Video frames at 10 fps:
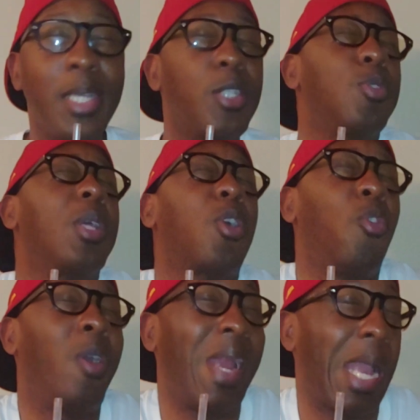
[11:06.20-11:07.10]
Into the
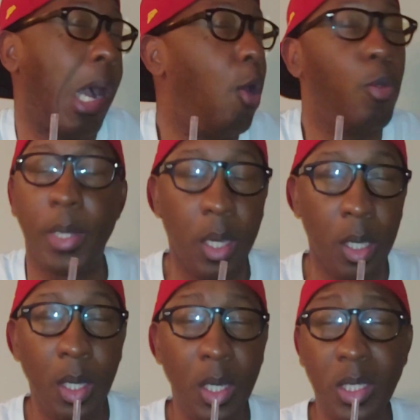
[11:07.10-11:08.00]
ground.
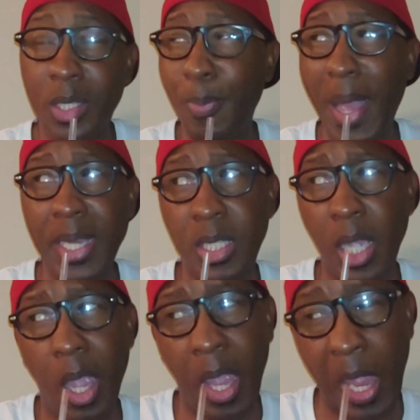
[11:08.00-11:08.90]
Spice
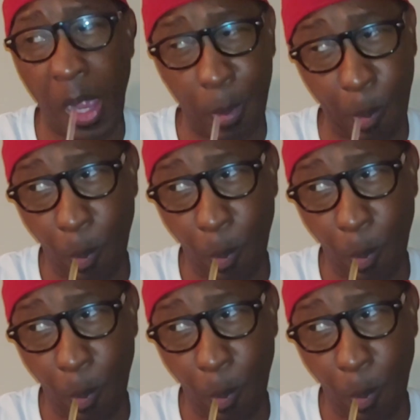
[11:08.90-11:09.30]
say,